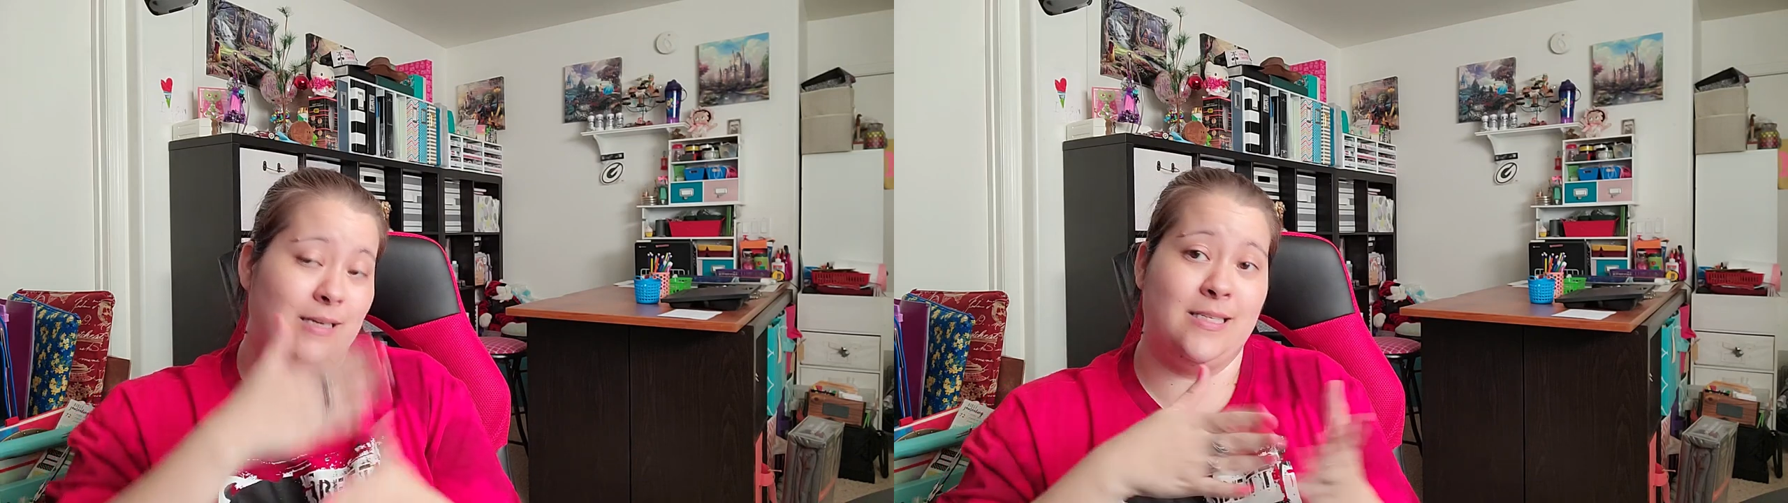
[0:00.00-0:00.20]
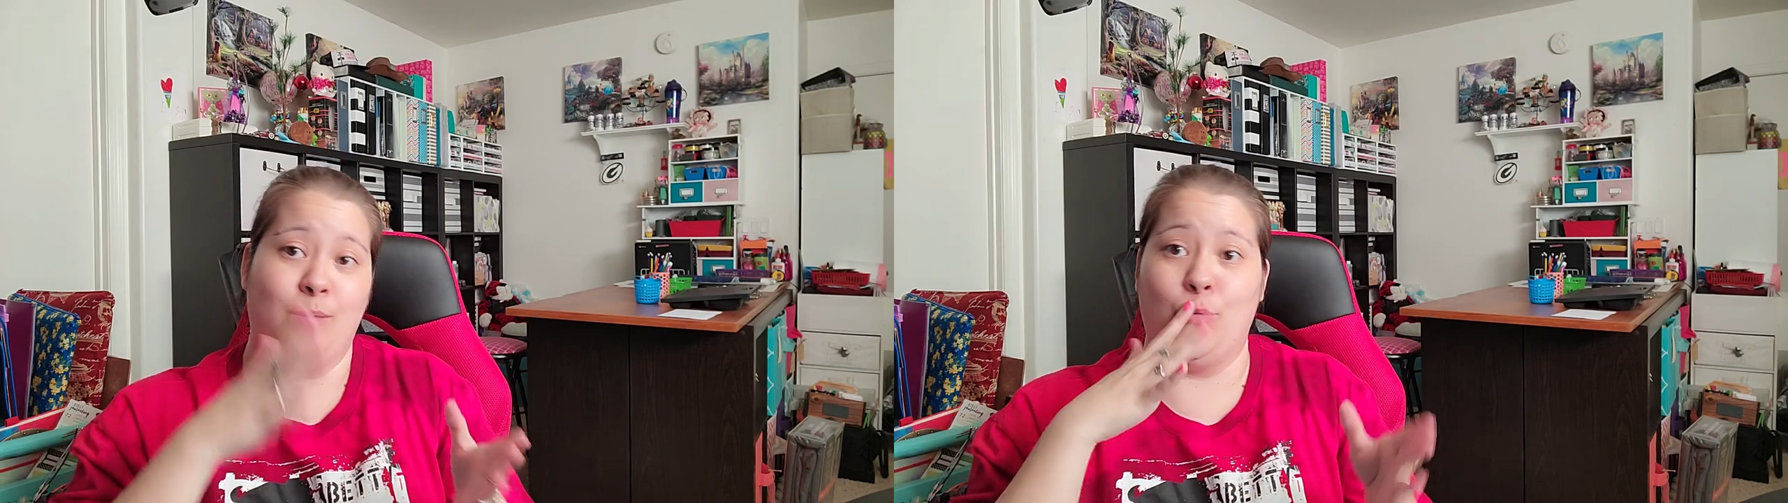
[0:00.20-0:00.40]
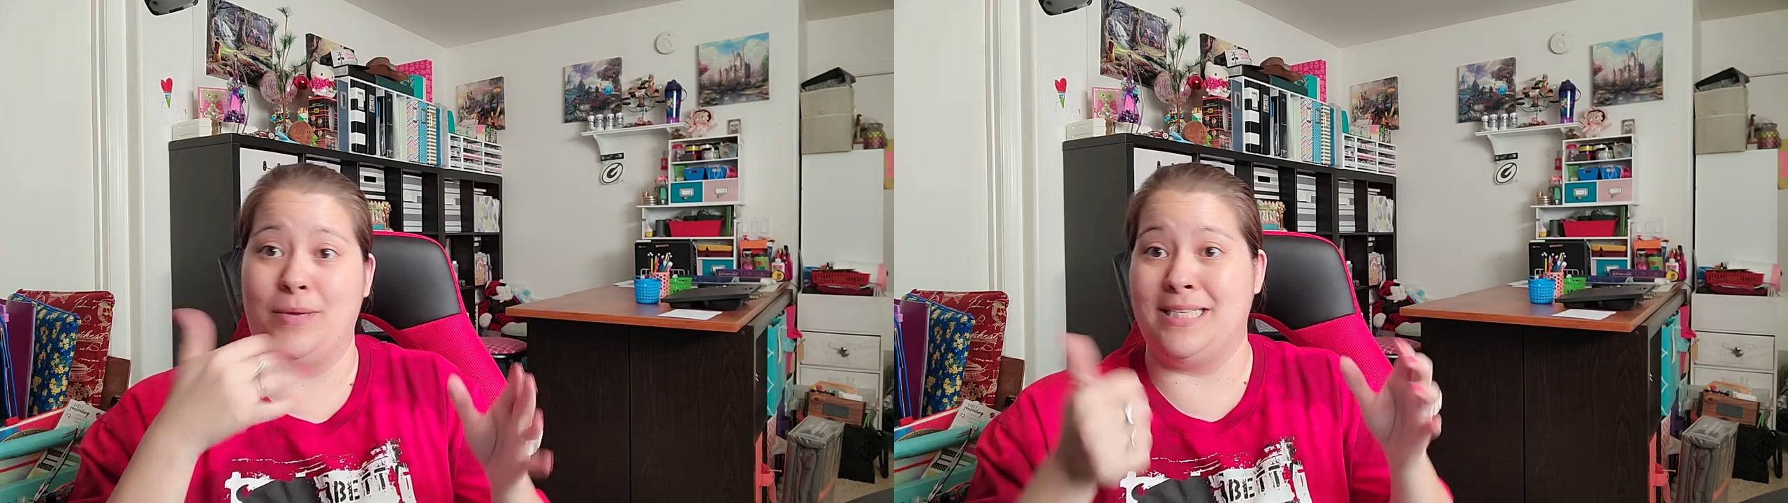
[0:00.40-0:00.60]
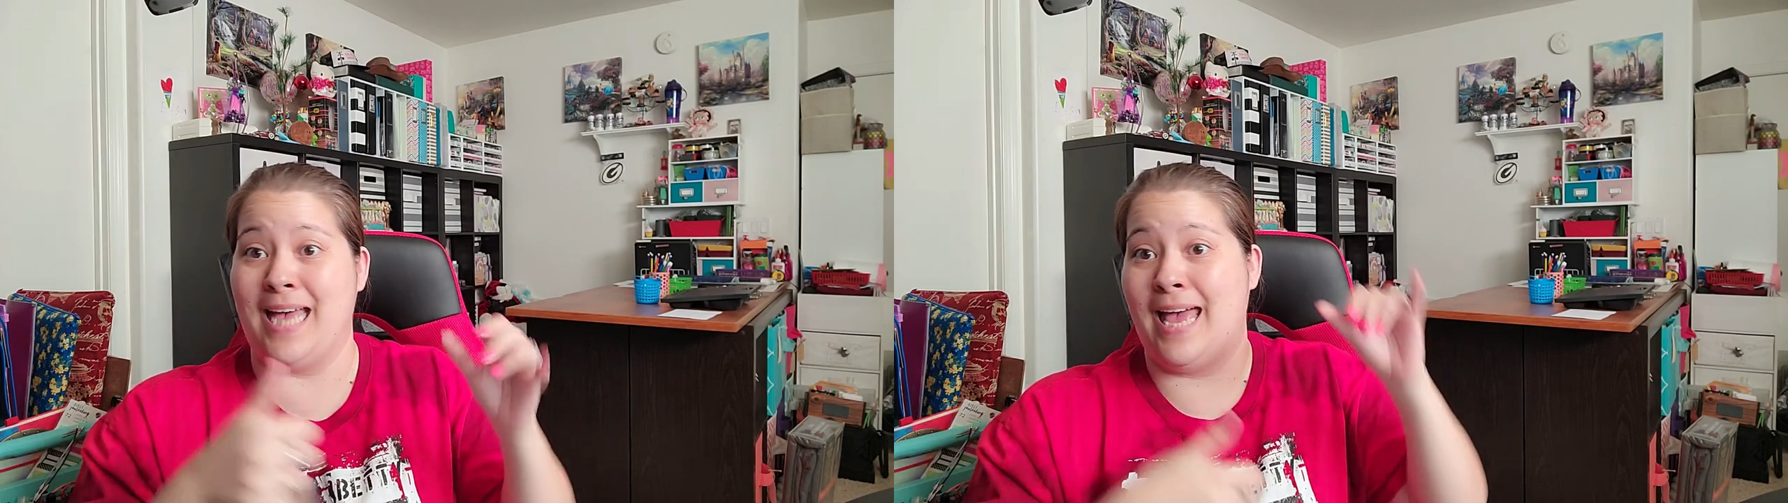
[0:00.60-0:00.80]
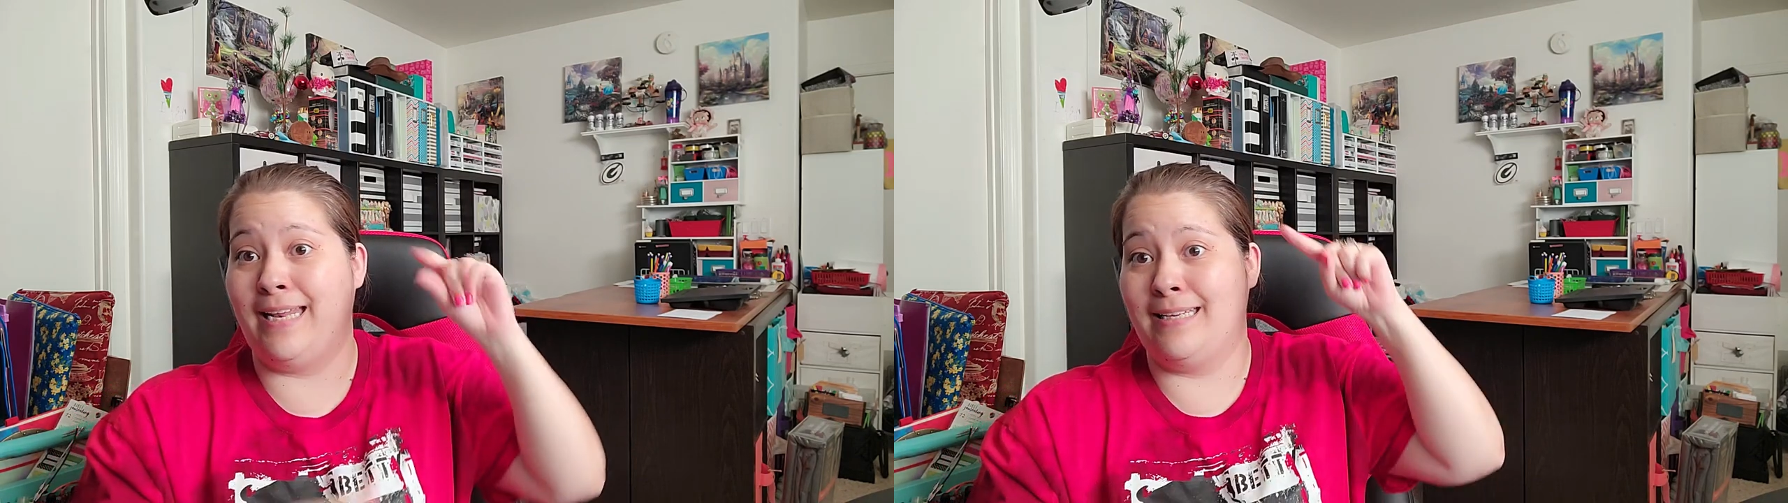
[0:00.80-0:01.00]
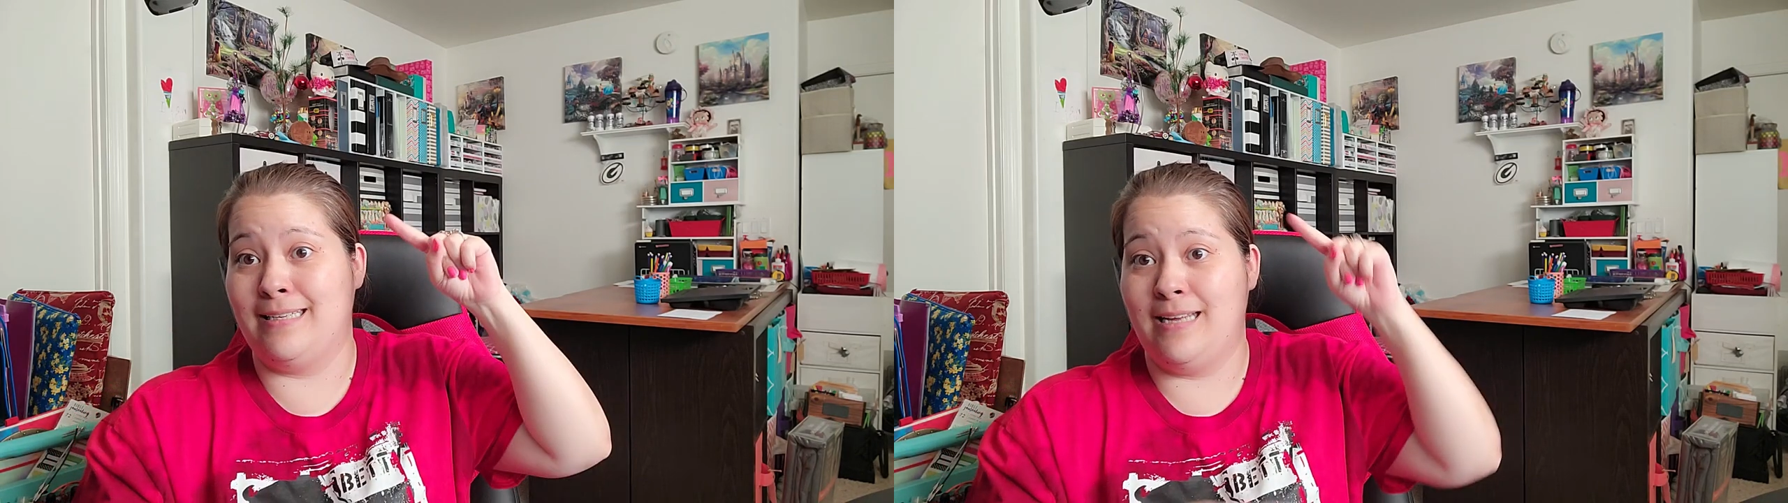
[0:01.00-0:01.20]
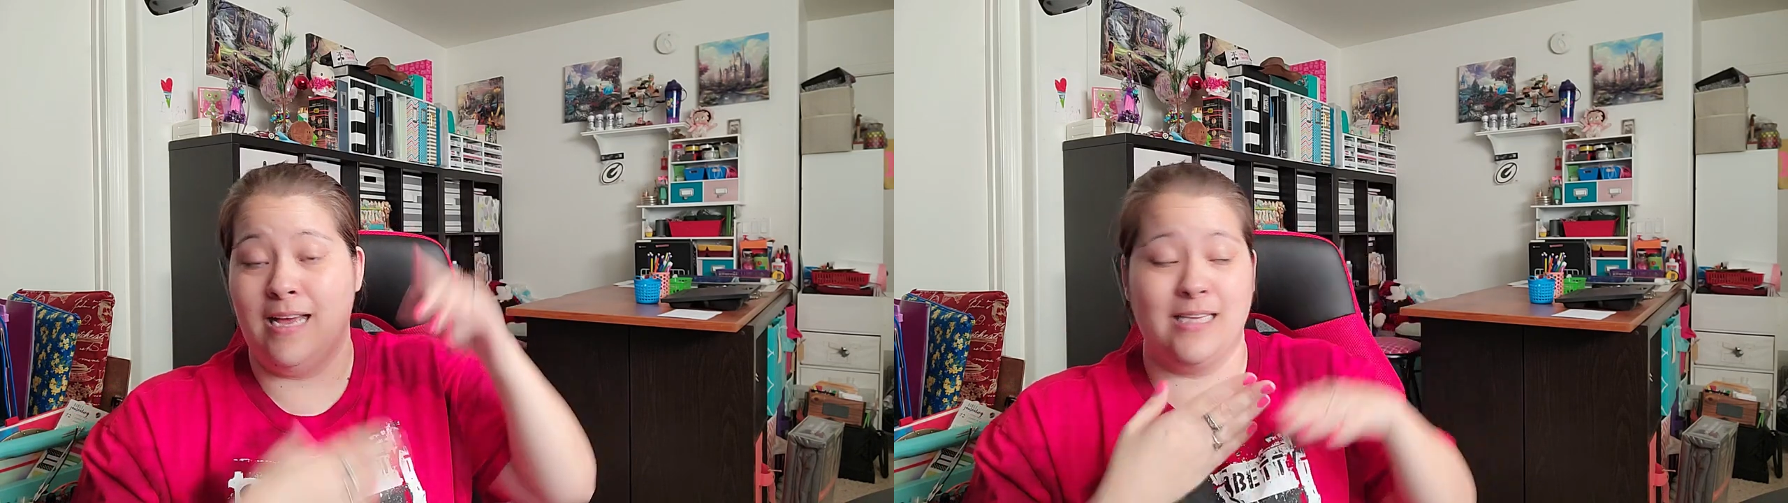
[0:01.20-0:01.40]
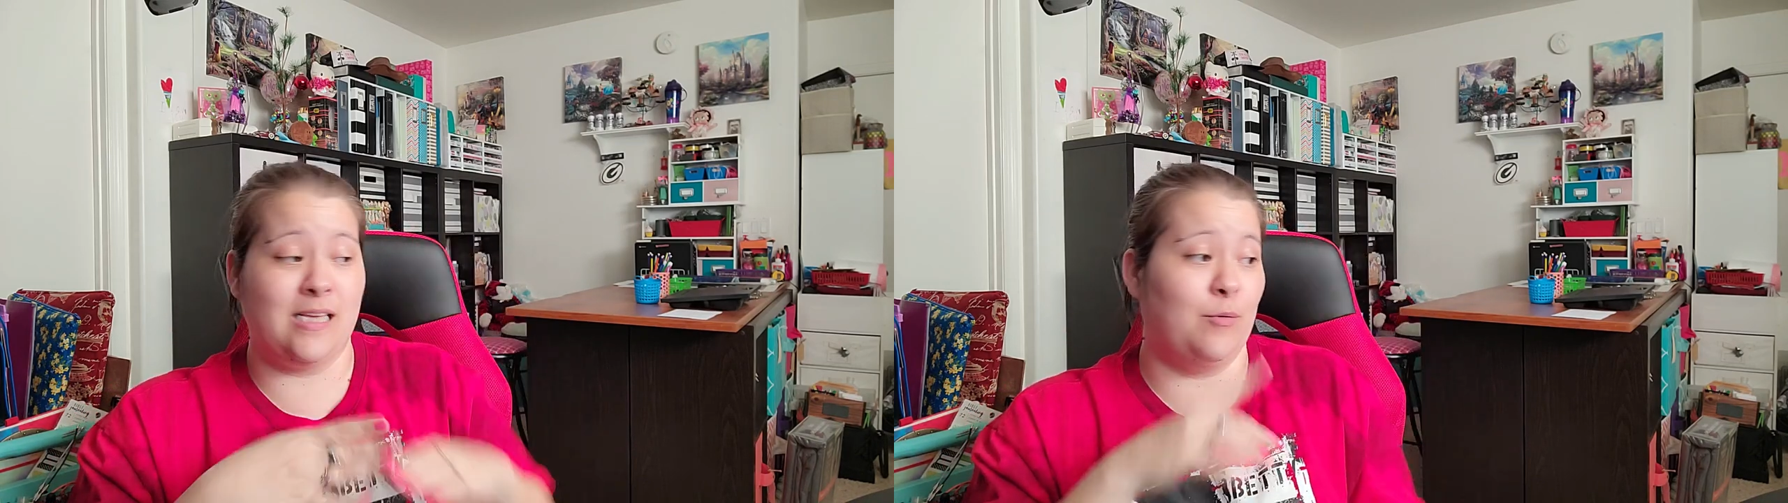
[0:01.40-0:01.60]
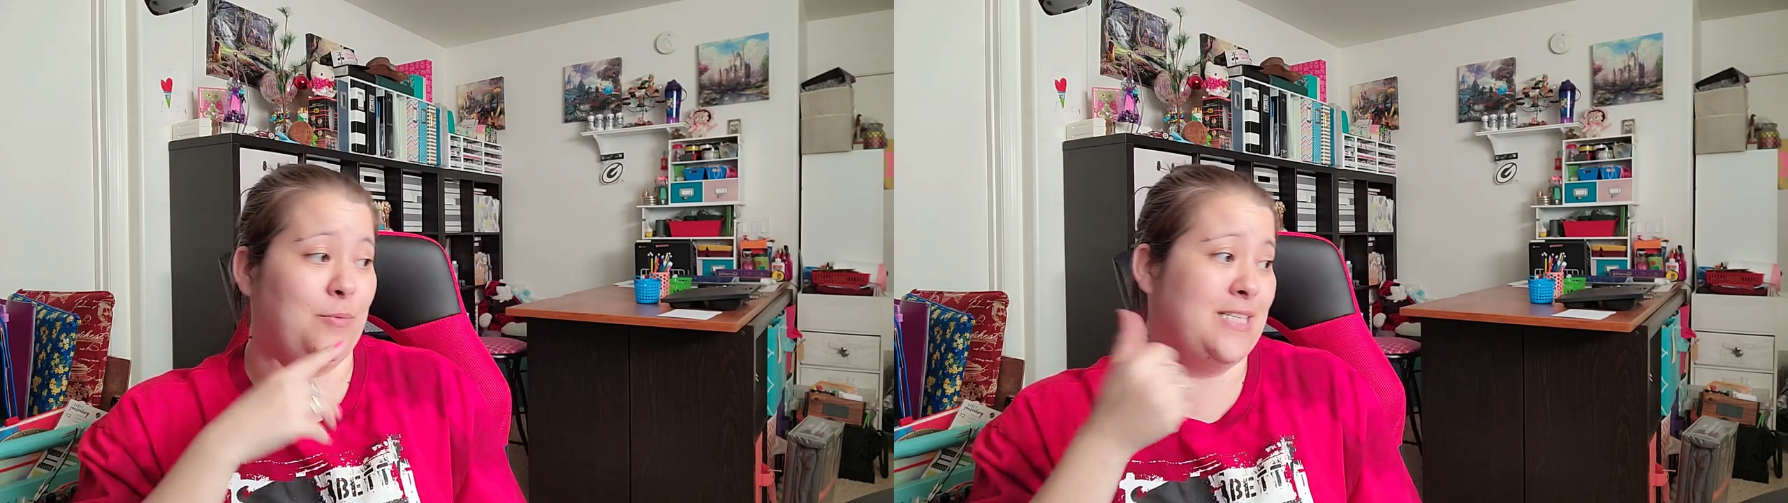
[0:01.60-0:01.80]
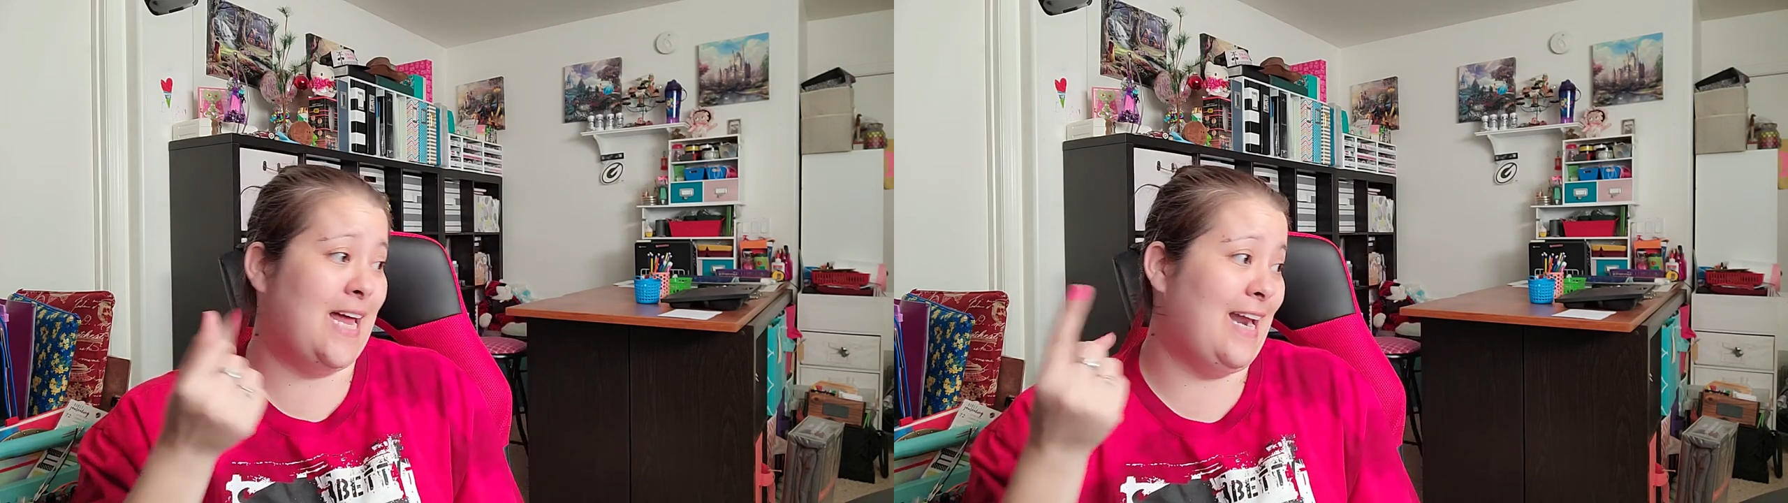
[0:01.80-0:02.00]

some will be 10, some will be 10